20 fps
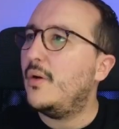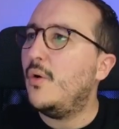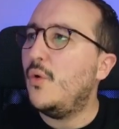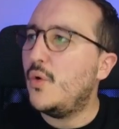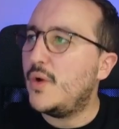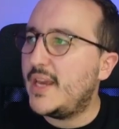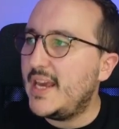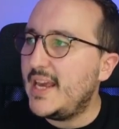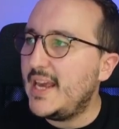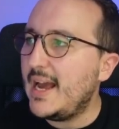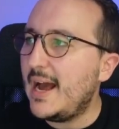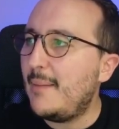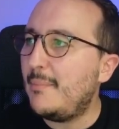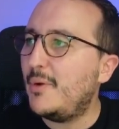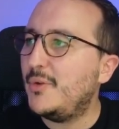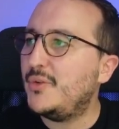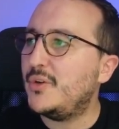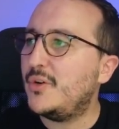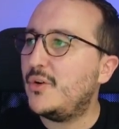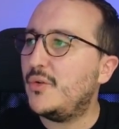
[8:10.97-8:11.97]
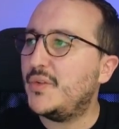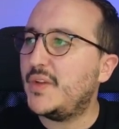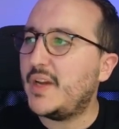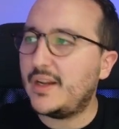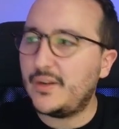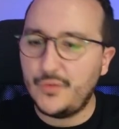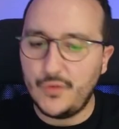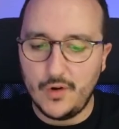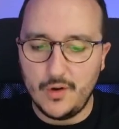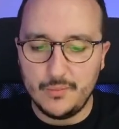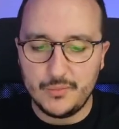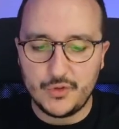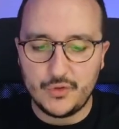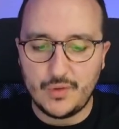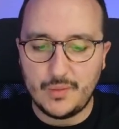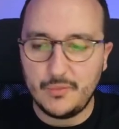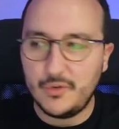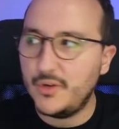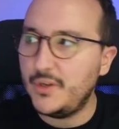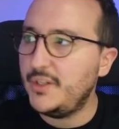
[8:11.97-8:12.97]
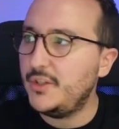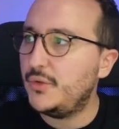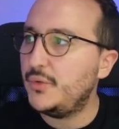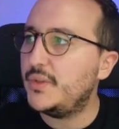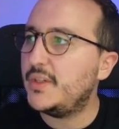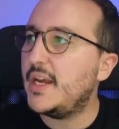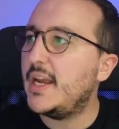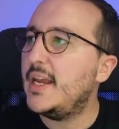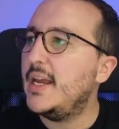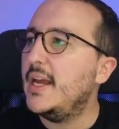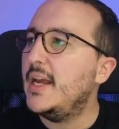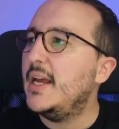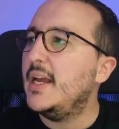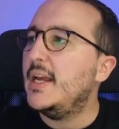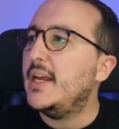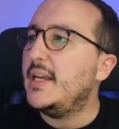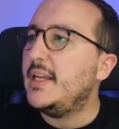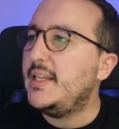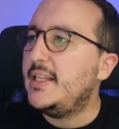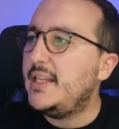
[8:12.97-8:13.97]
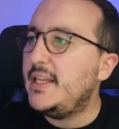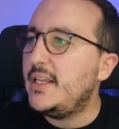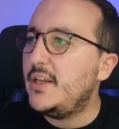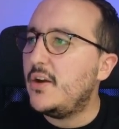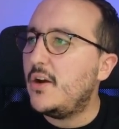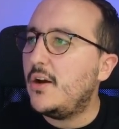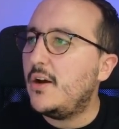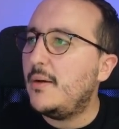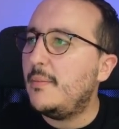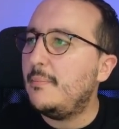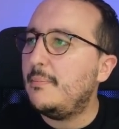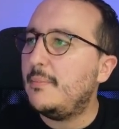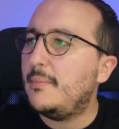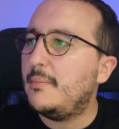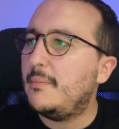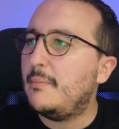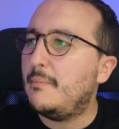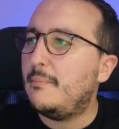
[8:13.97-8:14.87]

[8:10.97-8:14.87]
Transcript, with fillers: Okay, I'm on the contact form, so I'm going to say Guillaume,